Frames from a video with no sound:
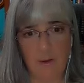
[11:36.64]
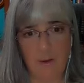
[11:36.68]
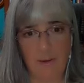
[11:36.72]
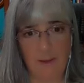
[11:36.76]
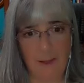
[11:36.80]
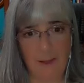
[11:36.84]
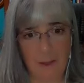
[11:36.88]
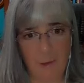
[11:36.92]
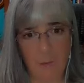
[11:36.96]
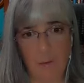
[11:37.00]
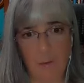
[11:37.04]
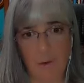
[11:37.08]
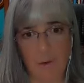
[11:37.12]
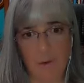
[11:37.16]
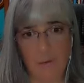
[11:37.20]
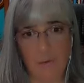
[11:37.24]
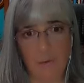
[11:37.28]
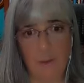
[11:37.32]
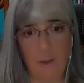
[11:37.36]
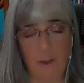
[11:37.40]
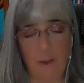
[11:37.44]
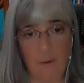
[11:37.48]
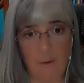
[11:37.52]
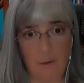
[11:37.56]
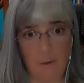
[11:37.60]
that
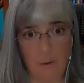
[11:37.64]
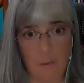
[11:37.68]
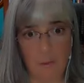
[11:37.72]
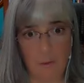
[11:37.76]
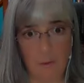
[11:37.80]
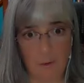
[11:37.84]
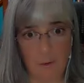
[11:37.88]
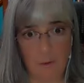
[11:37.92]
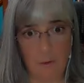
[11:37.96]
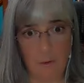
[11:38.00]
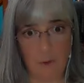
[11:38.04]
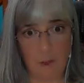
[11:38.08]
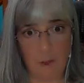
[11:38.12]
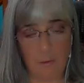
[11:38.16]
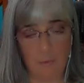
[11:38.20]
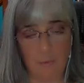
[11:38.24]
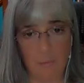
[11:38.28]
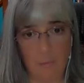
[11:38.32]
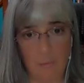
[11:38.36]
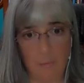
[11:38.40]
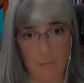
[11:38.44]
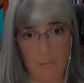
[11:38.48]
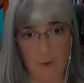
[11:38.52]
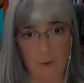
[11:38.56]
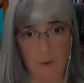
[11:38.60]
person ends up lonely.
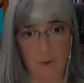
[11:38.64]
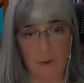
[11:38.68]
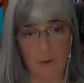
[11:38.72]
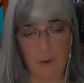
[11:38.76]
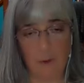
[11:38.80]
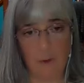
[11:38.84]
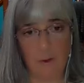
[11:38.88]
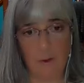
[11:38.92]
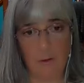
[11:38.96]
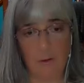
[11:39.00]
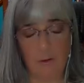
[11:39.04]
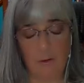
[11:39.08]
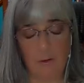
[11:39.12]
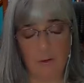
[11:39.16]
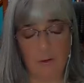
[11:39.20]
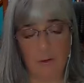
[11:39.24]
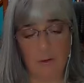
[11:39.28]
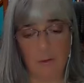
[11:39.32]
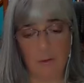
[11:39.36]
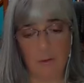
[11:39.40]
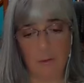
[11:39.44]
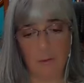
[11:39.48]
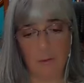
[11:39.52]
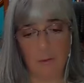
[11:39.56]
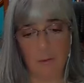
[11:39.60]

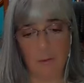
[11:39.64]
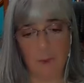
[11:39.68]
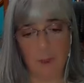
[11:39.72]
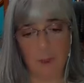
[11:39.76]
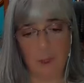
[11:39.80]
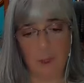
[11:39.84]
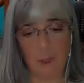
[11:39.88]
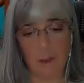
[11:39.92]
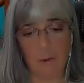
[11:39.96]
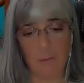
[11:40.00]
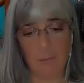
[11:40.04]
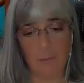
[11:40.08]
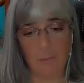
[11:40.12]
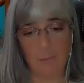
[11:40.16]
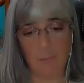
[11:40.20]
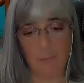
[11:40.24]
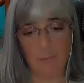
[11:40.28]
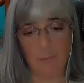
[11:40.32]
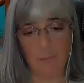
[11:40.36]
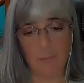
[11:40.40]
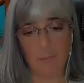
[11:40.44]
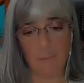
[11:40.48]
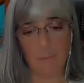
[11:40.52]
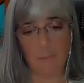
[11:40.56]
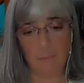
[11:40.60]
So,
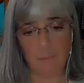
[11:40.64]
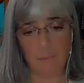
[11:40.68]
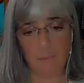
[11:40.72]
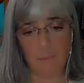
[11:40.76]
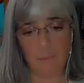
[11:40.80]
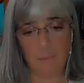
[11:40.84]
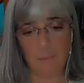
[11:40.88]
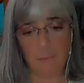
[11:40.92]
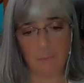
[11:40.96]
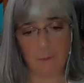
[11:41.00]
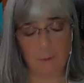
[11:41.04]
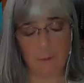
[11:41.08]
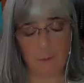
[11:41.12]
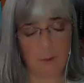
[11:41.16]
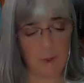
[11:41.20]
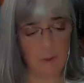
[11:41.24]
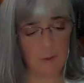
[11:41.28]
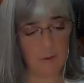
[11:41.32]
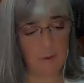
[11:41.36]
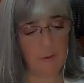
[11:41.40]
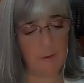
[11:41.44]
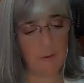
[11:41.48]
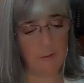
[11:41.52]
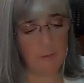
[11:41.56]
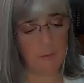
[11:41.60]
so
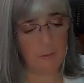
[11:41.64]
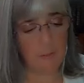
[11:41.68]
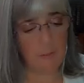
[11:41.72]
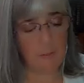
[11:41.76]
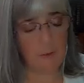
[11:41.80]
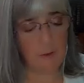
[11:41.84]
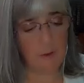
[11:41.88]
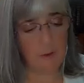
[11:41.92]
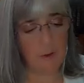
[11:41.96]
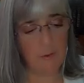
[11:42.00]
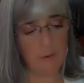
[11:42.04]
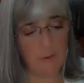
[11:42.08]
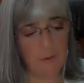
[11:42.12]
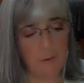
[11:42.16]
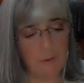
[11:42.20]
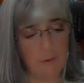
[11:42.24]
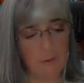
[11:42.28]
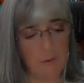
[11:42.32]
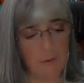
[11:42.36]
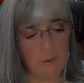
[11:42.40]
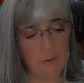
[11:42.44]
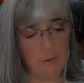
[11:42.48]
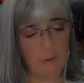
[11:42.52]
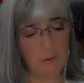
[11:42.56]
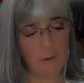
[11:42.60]
that's part of
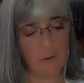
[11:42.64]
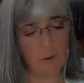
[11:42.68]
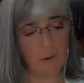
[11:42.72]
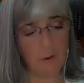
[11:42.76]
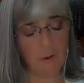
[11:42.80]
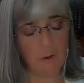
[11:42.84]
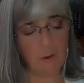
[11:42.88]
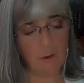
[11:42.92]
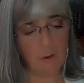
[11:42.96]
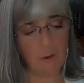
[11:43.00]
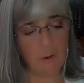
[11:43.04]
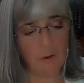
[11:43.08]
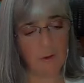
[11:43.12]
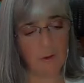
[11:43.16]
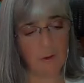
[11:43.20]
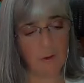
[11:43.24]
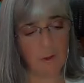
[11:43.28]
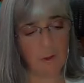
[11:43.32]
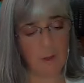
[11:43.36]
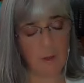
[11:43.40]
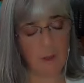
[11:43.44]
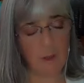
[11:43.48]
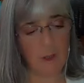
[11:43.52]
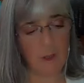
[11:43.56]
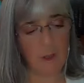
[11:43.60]
the lower
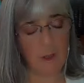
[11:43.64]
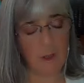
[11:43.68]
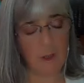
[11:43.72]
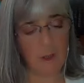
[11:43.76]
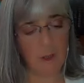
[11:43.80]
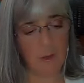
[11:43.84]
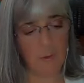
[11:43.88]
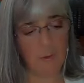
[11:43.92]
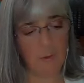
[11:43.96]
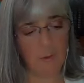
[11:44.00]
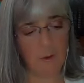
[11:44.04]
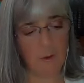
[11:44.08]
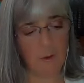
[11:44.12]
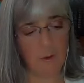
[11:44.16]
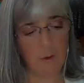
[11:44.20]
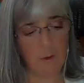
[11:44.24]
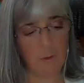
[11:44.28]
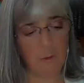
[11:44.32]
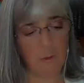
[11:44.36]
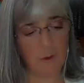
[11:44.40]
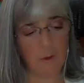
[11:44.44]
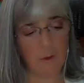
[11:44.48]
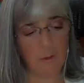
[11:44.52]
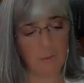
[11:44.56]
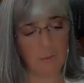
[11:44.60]

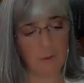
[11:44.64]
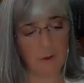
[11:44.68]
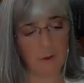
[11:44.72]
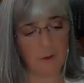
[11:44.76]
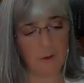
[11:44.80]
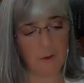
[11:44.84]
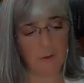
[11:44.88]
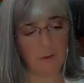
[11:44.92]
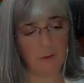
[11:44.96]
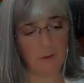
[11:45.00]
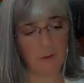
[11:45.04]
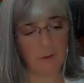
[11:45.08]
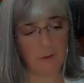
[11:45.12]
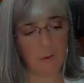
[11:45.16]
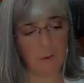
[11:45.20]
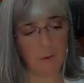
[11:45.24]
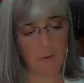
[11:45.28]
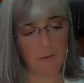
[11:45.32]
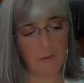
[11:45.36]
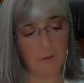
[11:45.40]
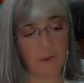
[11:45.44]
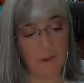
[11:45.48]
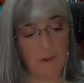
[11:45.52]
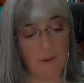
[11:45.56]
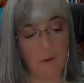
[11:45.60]
expression, the
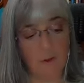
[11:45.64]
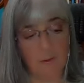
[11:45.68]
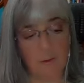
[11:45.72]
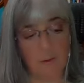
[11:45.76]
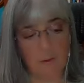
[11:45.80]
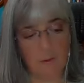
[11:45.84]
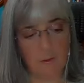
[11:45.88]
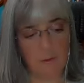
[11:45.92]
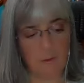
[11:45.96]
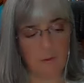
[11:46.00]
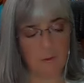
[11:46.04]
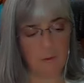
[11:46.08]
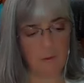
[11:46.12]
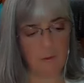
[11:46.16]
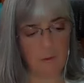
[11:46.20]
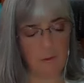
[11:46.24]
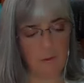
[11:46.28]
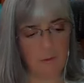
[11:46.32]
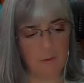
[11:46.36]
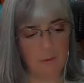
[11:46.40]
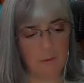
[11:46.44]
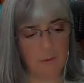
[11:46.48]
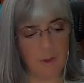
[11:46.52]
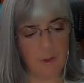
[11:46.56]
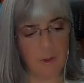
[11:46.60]
lower registers
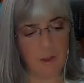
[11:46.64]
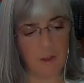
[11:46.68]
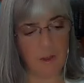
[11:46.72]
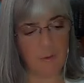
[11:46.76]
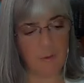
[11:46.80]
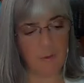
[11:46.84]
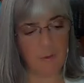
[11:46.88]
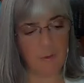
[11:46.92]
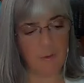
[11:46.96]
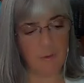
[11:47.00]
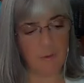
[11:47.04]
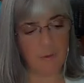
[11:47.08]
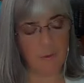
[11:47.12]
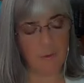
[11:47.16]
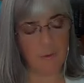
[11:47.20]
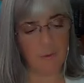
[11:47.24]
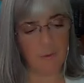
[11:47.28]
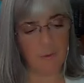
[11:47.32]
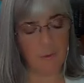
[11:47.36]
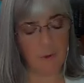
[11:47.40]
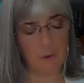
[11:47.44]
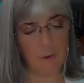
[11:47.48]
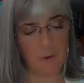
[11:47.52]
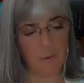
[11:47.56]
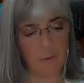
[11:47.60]
of 5.
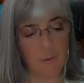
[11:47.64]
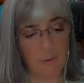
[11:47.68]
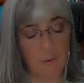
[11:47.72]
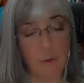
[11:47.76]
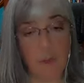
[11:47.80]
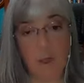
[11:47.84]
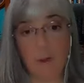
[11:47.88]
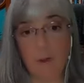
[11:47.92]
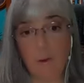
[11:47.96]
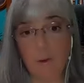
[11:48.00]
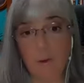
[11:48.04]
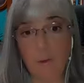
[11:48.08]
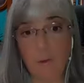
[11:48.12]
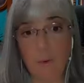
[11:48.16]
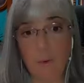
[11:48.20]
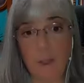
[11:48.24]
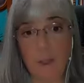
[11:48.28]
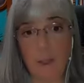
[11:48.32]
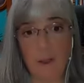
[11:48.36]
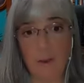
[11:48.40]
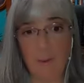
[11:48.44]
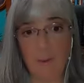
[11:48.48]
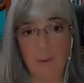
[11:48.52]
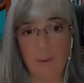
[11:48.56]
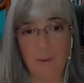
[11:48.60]
So, so here's what we
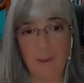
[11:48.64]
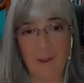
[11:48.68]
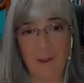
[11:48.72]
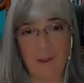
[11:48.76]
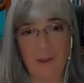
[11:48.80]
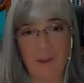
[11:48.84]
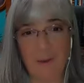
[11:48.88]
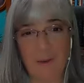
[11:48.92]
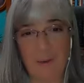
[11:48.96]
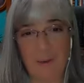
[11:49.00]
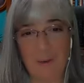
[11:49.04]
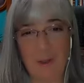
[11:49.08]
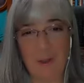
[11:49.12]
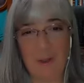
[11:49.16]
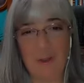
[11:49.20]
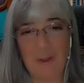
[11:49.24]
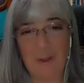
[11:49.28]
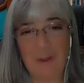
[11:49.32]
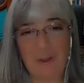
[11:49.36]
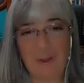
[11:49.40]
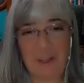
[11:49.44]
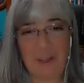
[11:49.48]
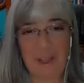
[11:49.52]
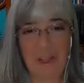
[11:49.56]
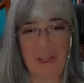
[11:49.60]
get when we
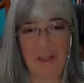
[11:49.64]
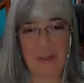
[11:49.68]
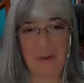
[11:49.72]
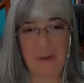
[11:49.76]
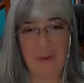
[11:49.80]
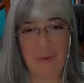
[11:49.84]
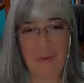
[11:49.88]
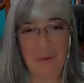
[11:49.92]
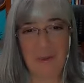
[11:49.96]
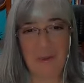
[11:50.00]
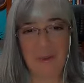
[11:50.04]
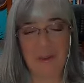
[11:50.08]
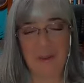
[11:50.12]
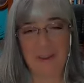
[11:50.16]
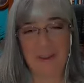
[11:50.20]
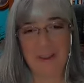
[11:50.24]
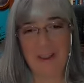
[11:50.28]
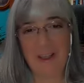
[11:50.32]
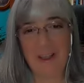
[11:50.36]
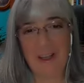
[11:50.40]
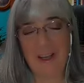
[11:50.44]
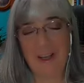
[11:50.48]
do the inner work,